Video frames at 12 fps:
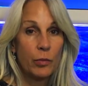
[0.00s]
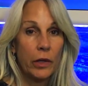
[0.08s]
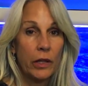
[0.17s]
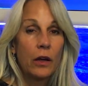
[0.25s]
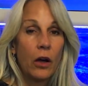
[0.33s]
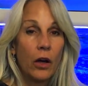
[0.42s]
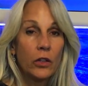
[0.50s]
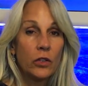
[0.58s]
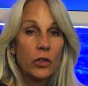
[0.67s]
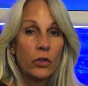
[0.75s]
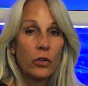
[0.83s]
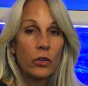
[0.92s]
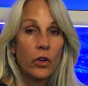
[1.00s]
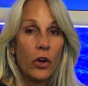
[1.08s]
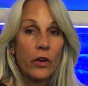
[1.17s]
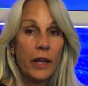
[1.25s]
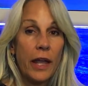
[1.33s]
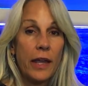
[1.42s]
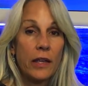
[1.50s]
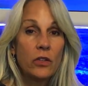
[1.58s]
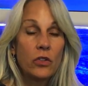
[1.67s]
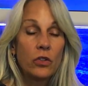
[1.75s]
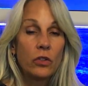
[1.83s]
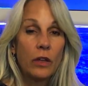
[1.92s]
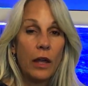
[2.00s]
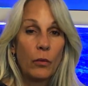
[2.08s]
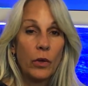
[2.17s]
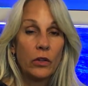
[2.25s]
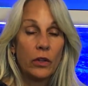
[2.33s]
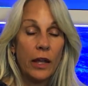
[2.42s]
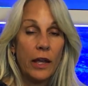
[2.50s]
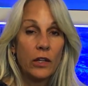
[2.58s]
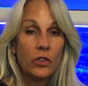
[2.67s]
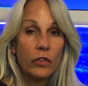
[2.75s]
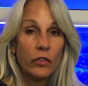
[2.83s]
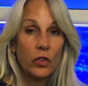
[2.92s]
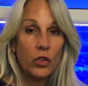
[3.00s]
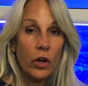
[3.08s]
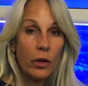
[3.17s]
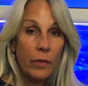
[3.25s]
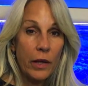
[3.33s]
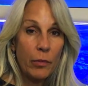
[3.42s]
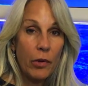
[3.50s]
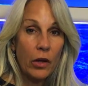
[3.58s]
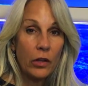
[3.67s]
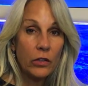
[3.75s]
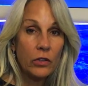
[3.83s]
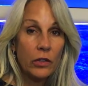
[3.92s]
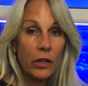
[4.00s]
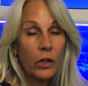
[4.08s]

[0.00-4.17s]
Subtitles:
but also your current age and when the age of you start menopause,